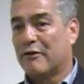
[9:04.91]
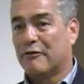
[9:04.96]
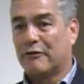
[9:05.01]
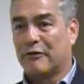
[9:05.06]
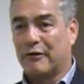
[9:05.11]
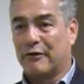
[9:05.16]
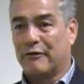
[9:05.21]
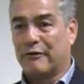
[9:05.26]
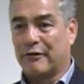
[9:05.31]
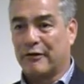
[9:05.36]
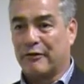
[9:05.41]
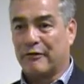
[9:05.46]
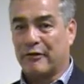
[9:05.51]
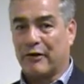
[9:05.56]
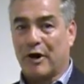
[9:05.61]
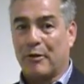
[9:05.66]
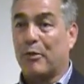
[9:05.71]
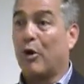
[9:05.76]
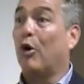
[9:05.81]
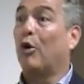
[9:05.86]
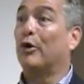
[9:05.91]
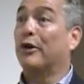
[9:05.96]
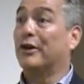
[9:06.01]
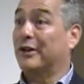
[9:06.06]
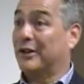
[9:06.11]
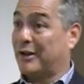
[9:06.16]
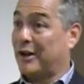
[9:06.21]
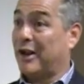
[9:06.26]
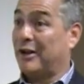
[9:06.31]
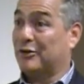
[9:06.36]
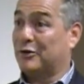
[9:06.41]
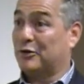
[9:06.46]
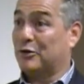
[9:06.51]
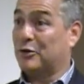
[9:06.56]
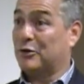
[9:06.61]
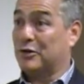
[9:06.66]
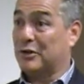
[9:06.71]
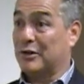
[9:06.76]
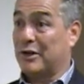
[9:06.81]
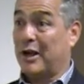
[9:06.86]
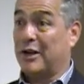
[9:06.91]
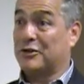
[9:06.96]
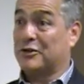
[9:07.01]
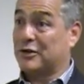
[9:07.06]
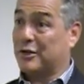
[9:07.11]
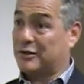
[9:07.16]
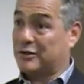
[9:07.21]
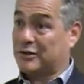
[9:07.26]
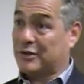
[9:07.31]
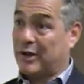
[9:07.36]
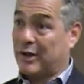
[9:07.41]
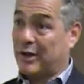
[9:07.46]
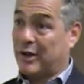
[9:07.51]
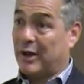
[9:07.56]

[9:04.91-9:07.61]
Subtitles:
for upholding the Constitution, not just